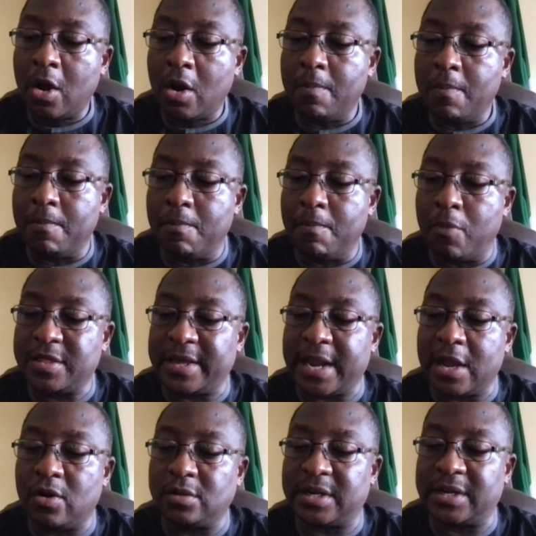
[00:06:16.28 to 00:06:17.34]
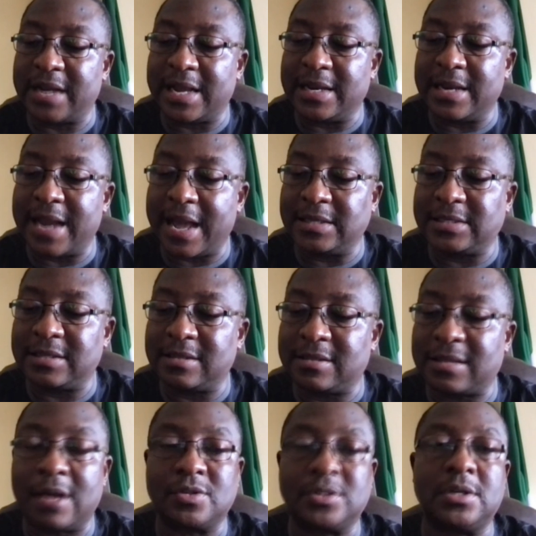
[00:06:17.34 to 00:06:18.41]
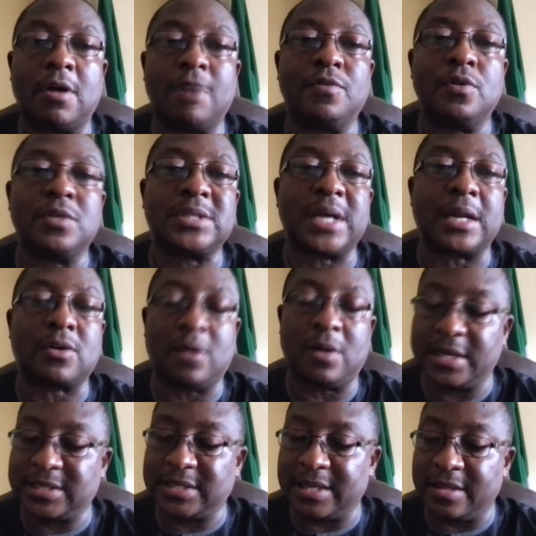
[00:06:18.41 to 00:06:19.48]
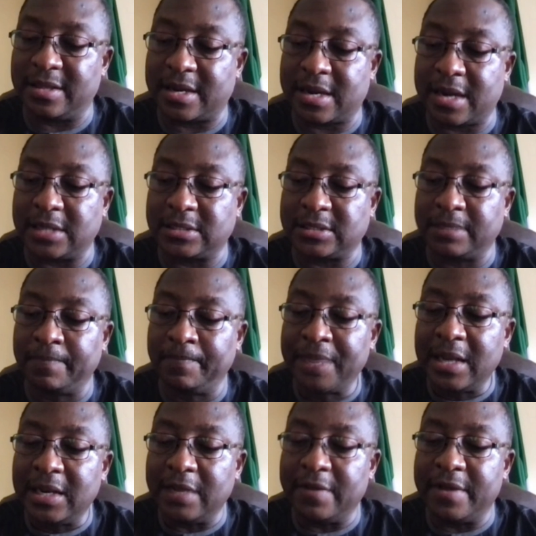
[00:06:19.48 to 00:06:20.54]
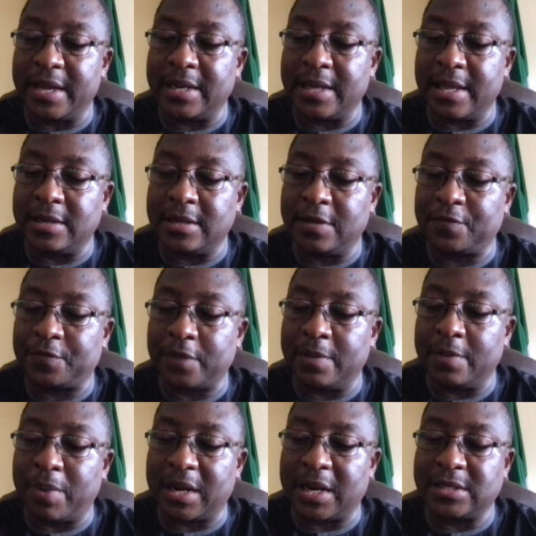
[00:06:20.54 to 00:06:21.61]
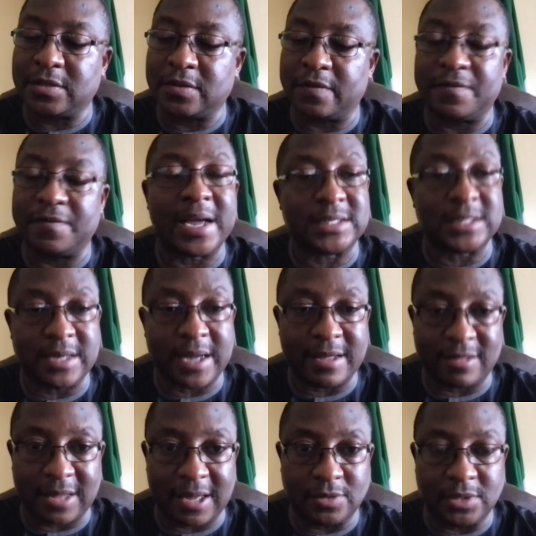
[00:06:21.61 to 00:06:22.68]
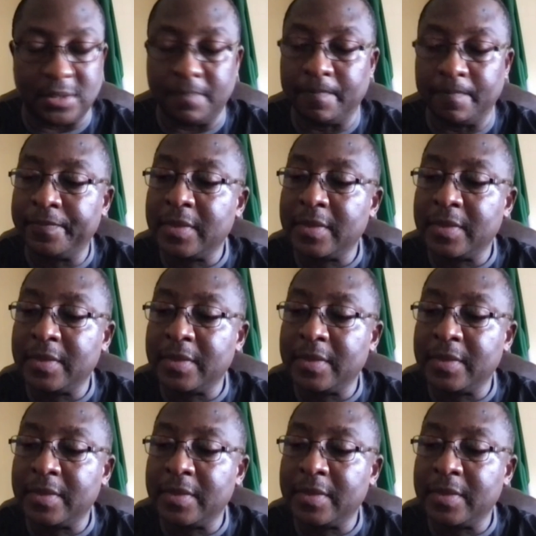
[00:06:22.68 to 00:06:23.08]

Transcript: More than 190,000 of those had collected their cards, leaving a, a, a balance of 99,000.